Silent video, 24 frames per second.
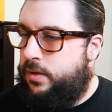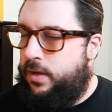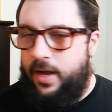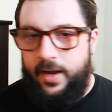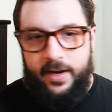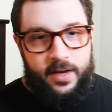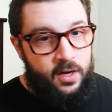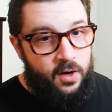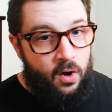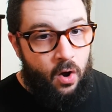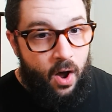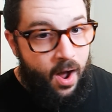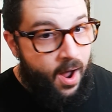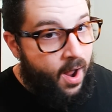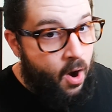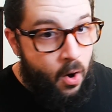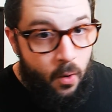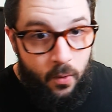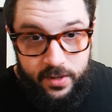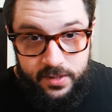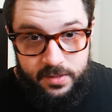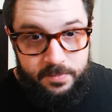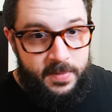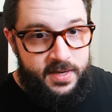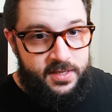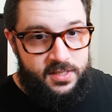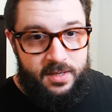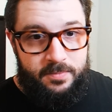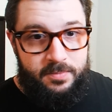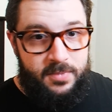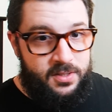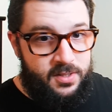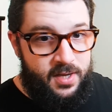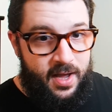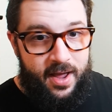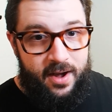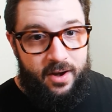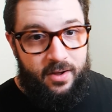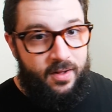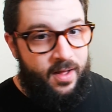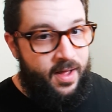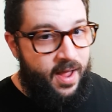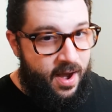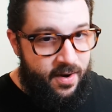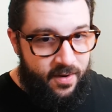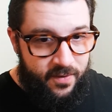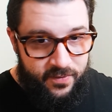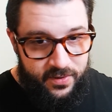I always mess up the title.
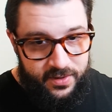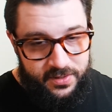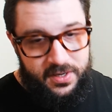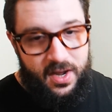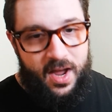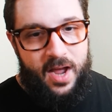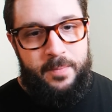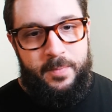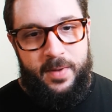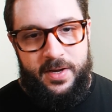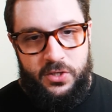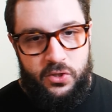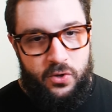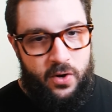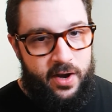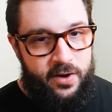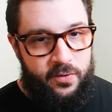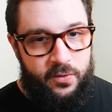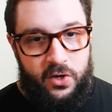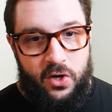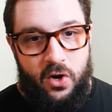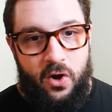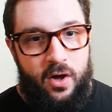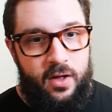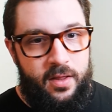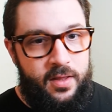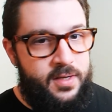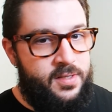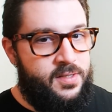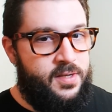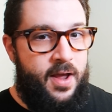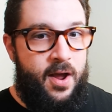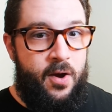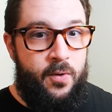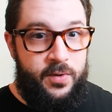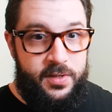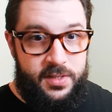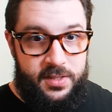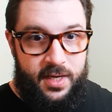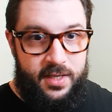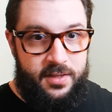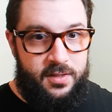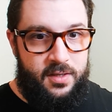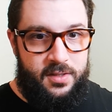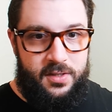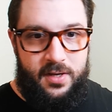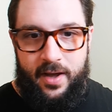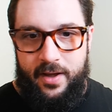Every time I try and recall this, I always get
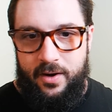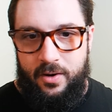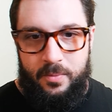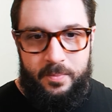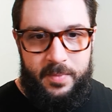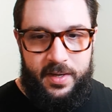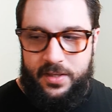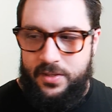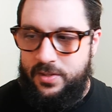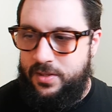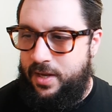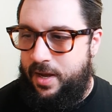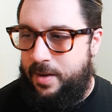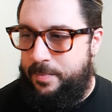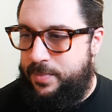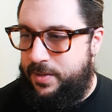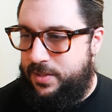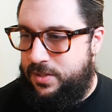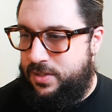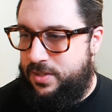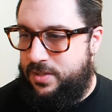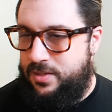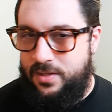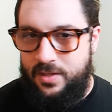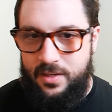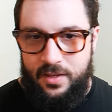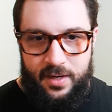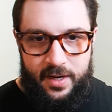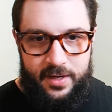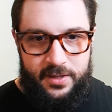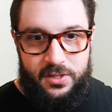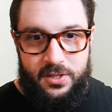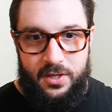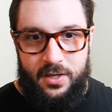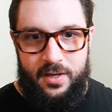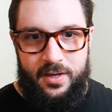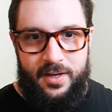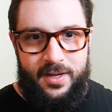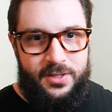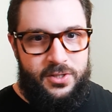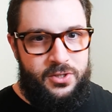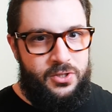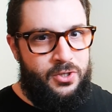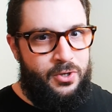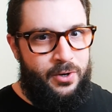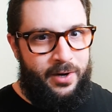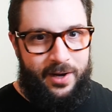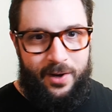the title mixed up. It's a
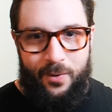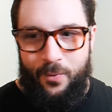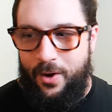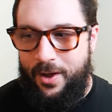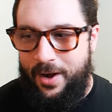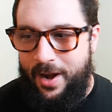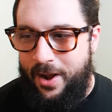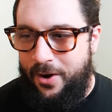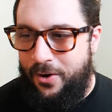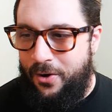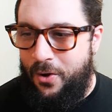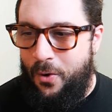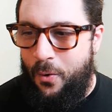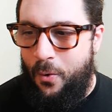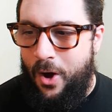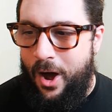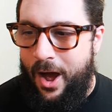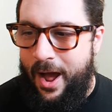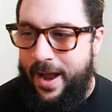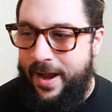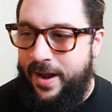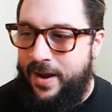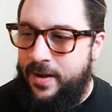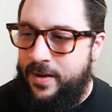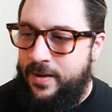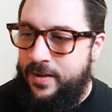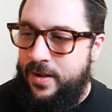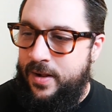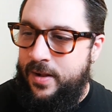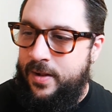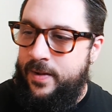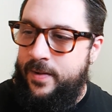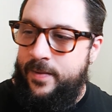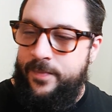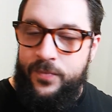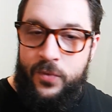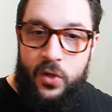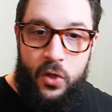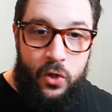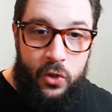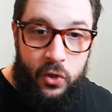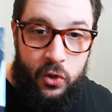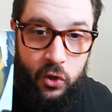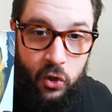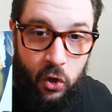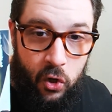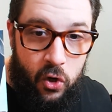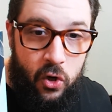tricky one. I don't know why.
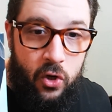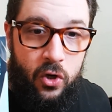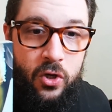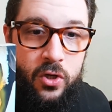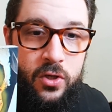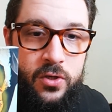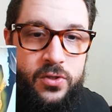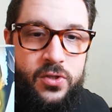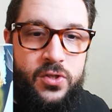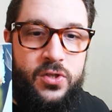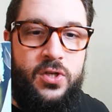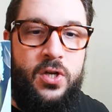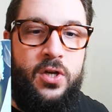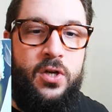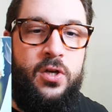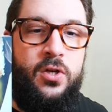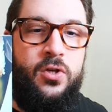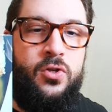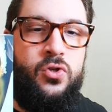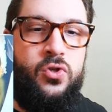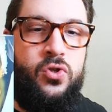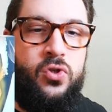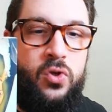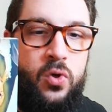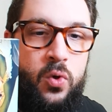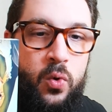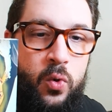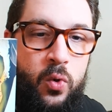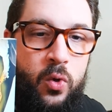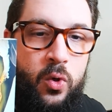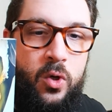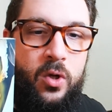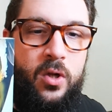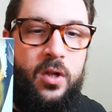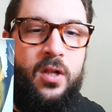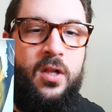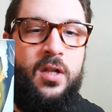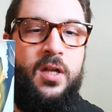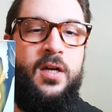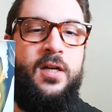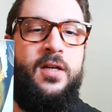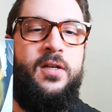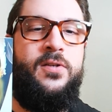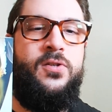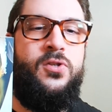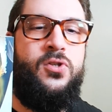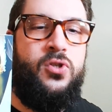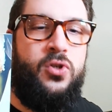Girls School
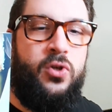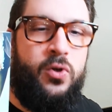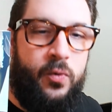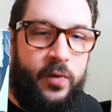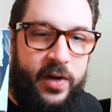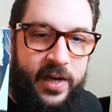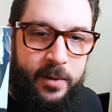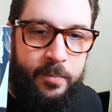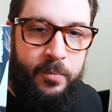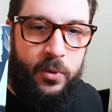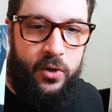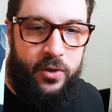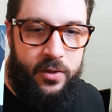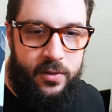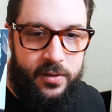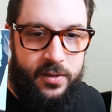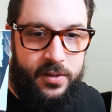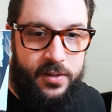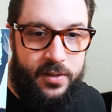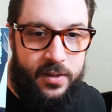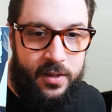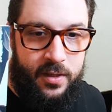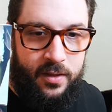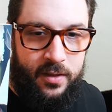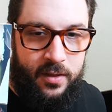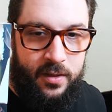Screamers.